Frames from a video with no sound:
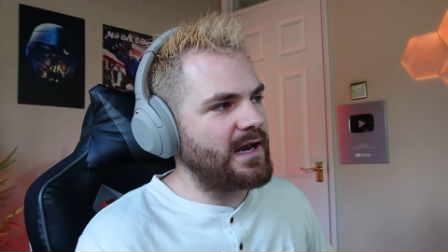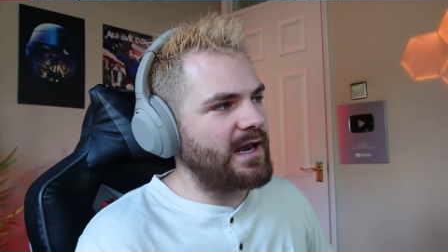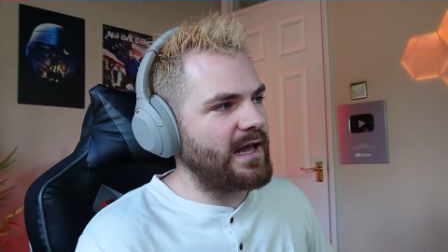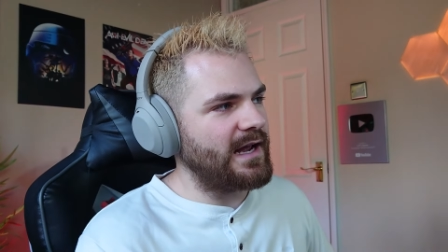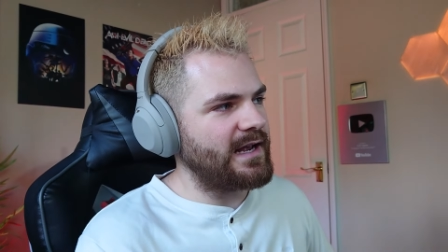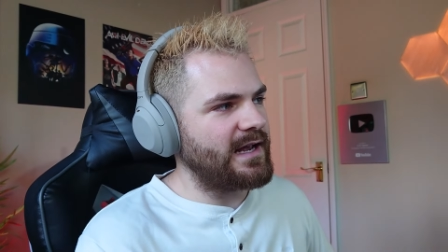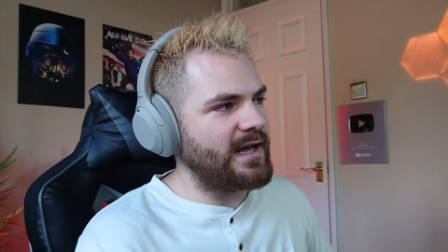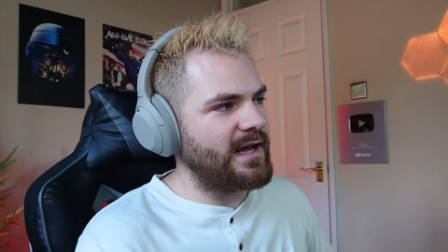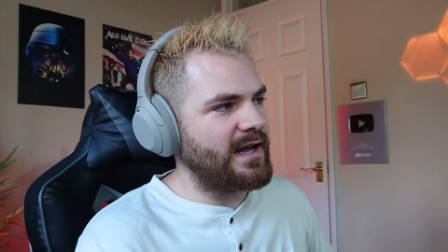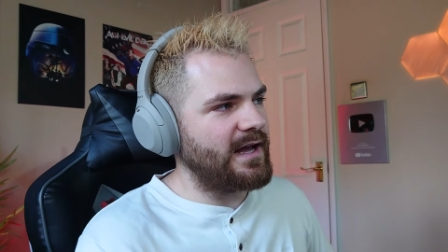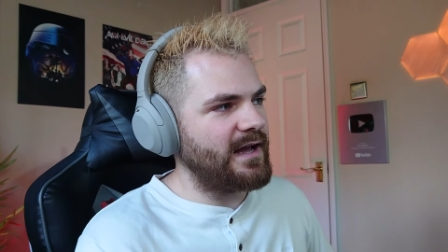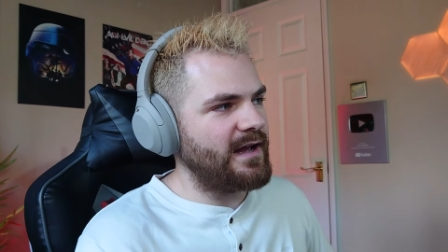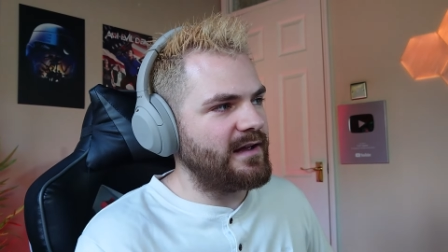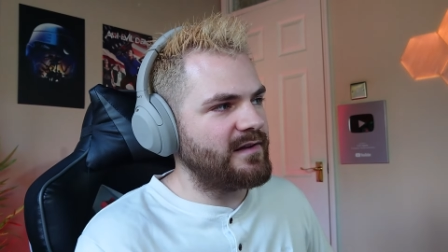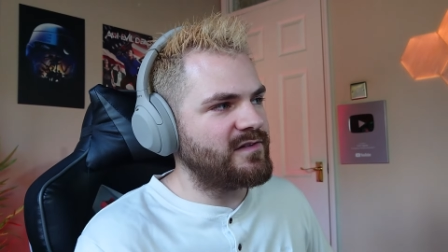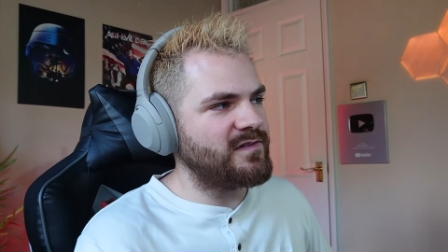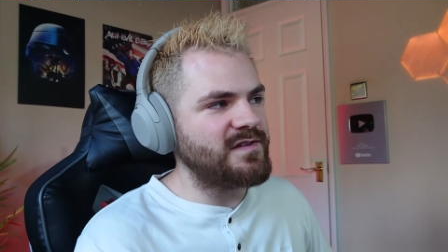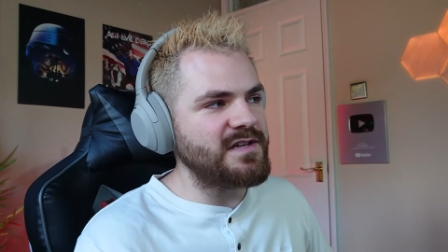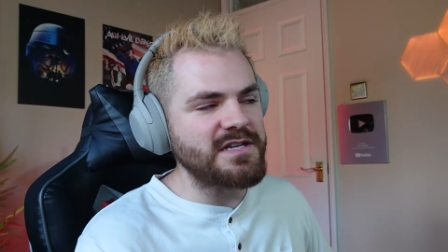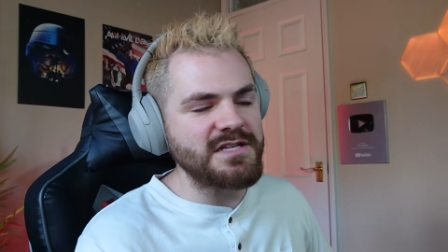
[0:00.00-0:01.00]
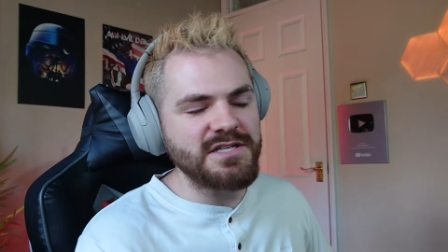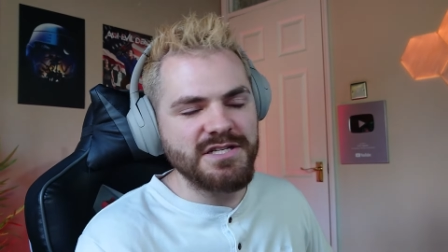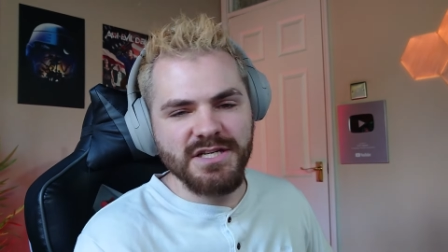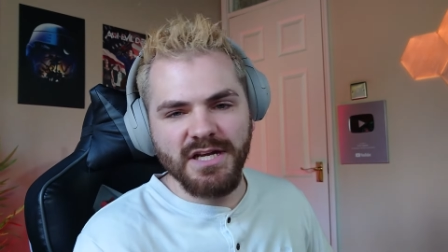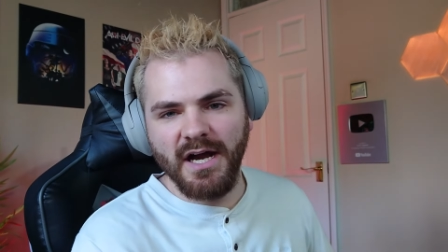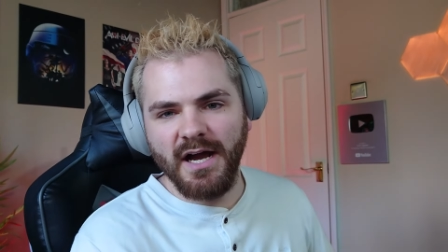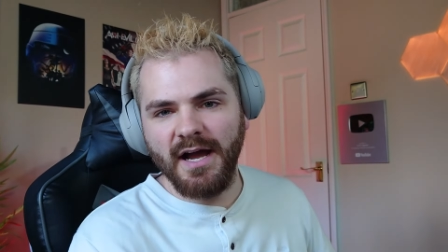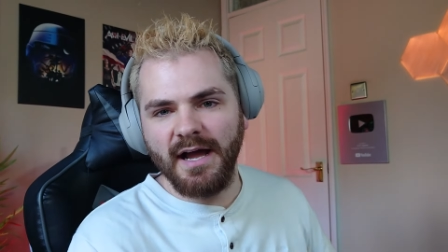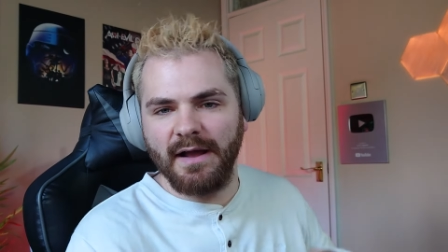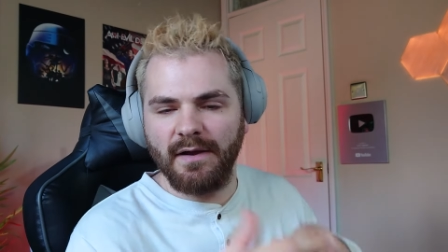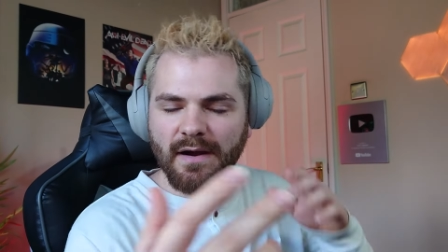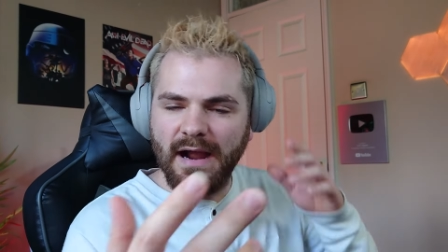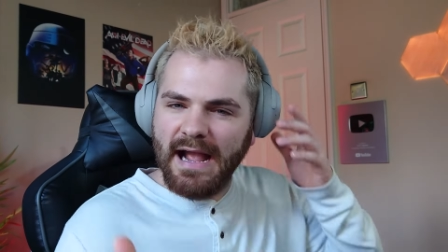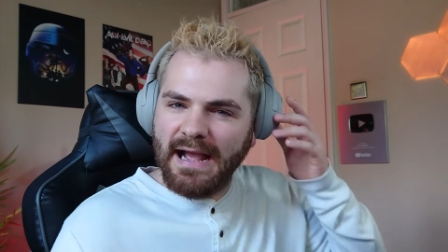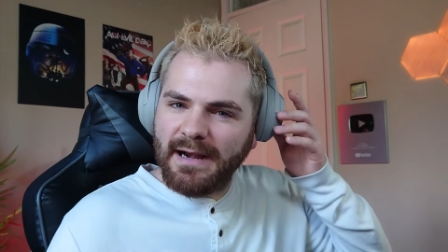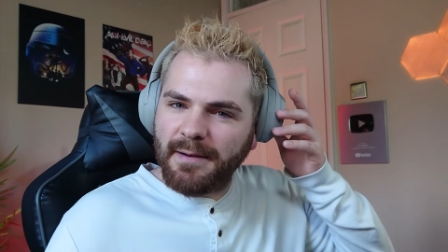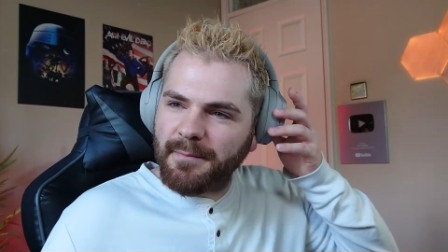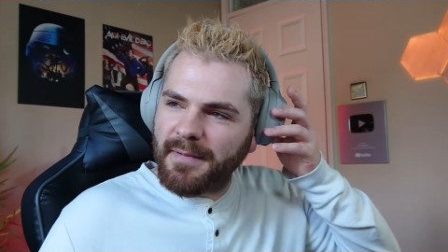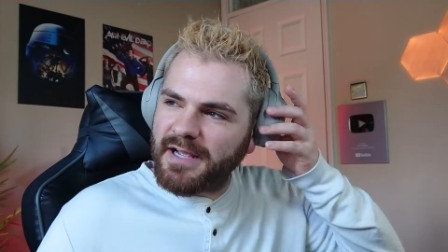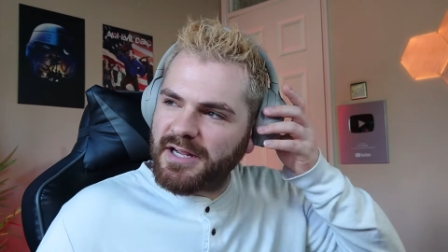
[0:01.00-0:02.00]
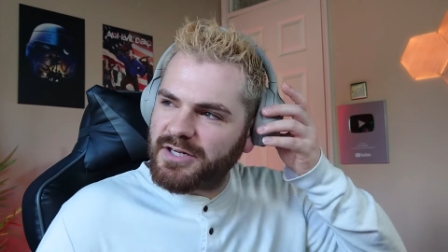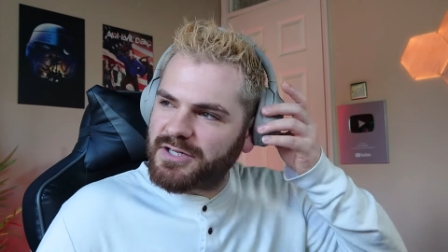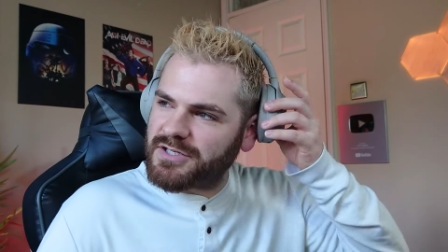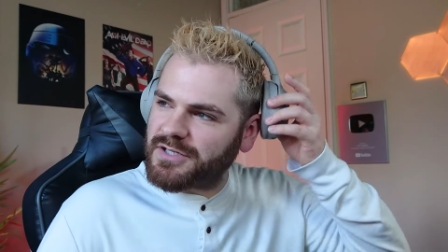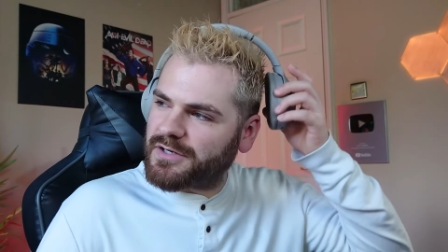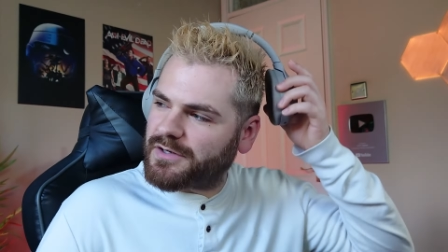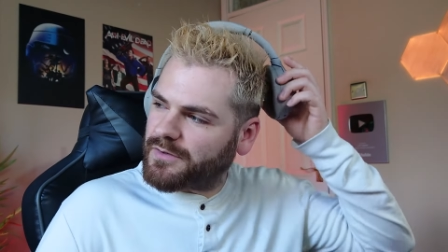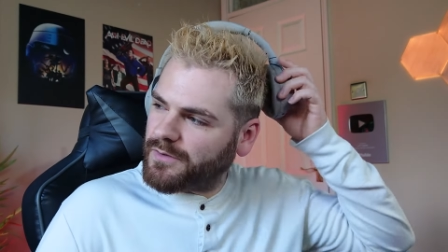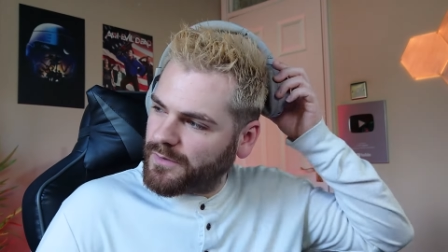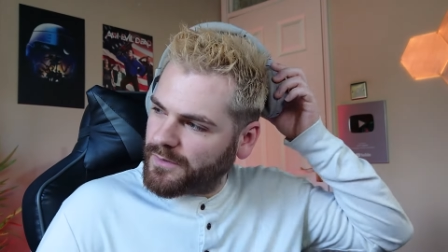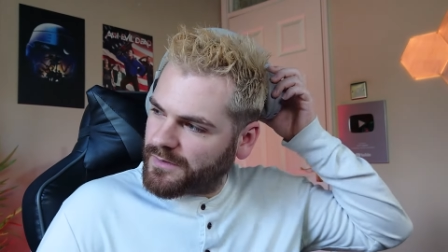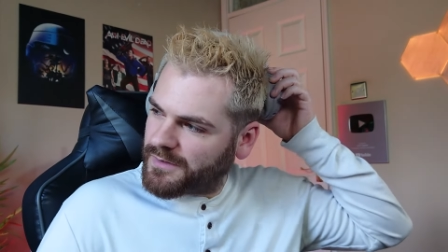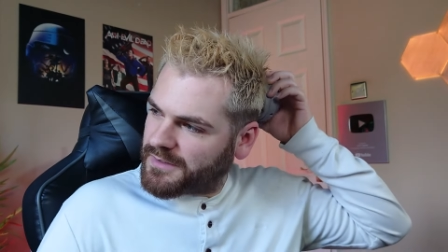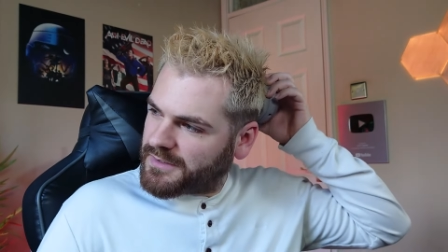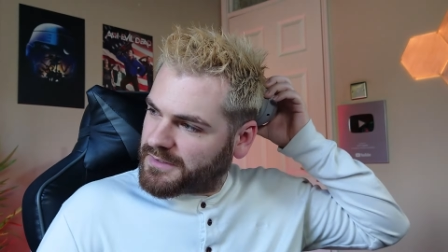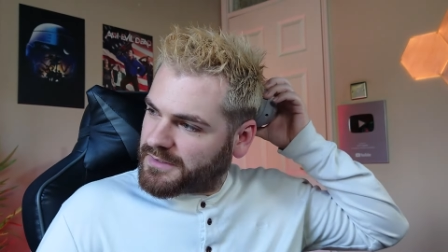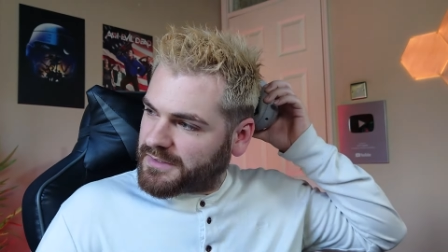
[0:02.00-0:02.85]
like uh C G I or animation or